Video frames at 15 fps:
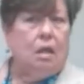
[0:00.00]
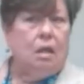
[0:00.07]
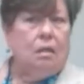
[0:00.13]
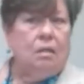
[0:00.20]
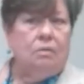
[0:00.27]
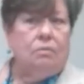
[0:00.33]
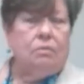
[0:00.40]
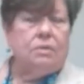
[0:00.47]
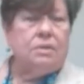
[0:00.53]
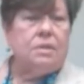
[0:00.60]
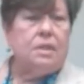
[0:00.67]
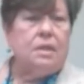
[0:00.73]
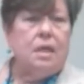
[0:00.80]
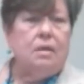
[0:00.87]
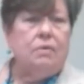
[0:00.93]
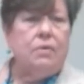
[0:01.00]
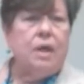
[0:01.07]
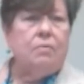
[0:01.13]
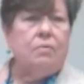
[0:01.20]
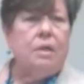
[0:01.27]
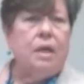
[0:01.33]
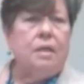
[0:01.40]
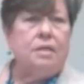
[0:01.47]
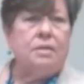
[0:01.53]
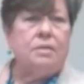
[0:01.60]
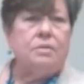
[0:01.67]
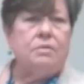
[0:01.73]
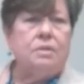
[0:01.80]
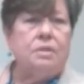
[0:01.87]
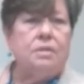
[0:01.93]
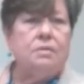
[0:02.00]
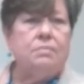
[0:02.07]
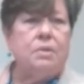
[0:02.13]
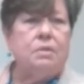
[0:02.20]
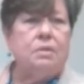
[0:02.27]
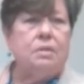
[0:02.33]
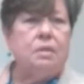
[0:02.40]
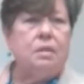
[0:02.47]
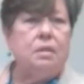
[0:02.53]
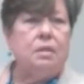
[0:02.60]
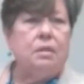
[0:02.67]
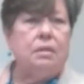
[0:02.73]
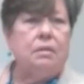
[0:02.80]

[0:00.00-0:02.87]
I don't see how that relates to a disability.